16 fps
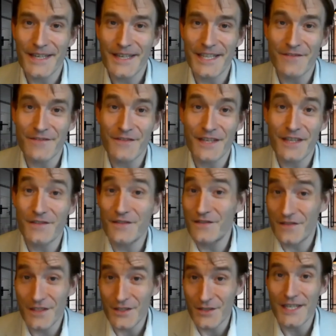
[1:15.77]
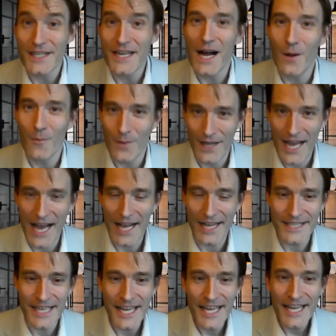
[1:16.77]
if you need a helping
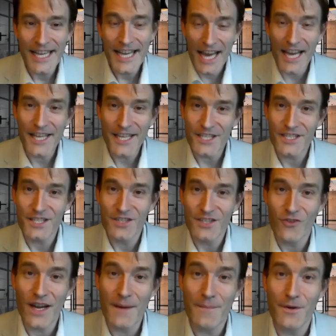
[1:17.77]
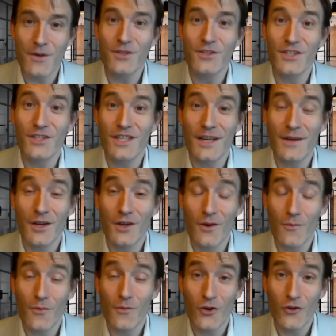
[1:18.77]
hand. Kelly is a great person, a
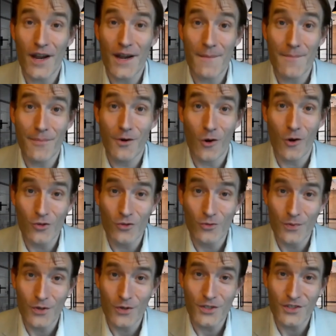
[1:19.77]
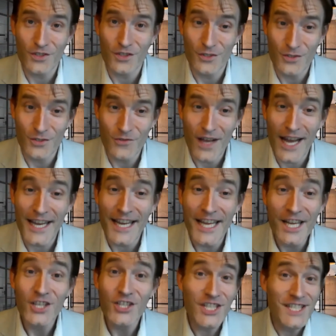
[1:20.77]
great go-to person to do that.
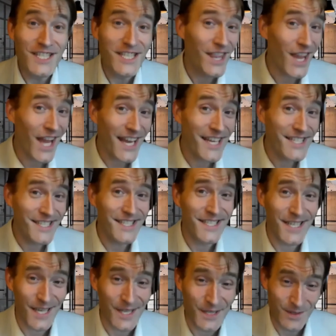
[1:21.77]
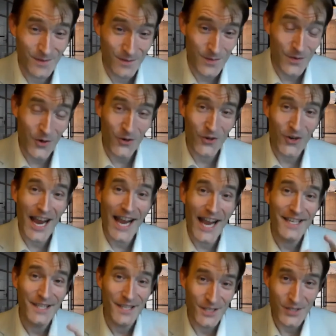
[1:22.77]
She's a licensed customs broker
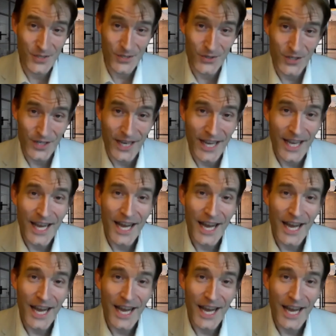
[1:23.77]
and an attorney